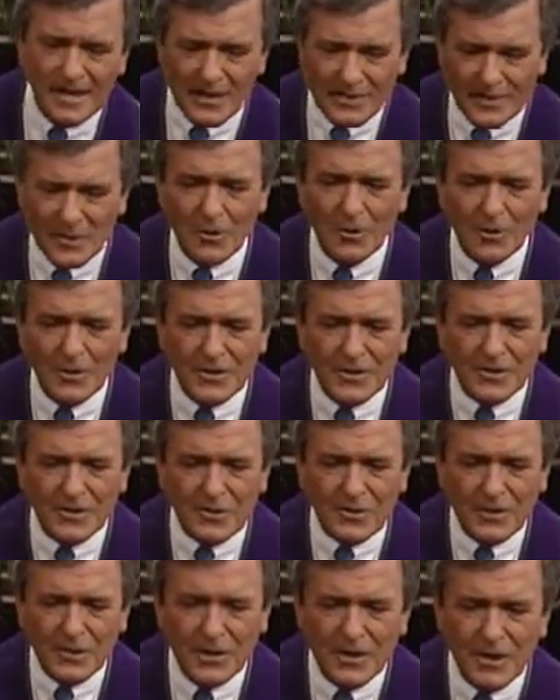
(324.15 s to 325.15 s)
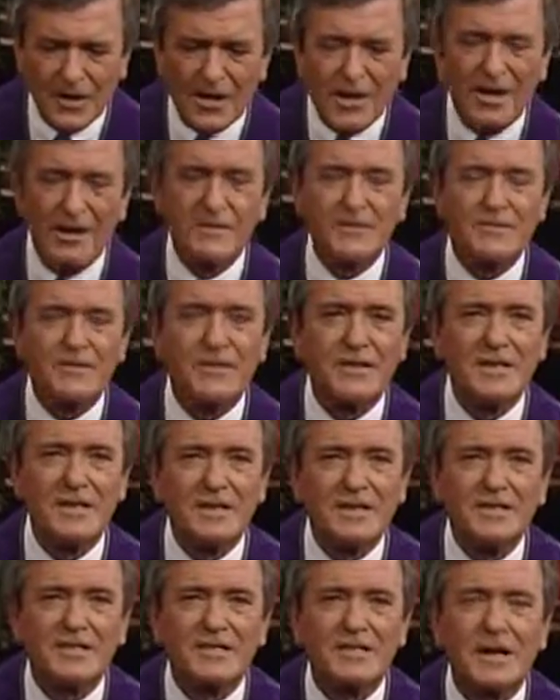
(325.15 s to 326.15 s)
knowing that we're loved and
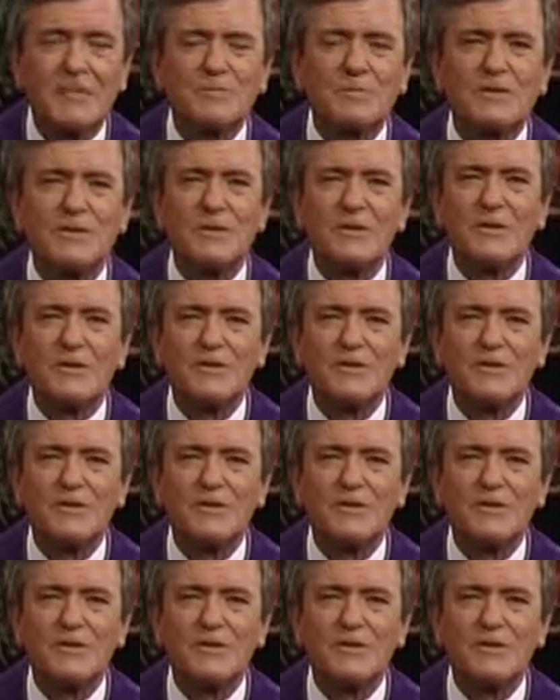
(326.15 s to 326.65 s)
accepted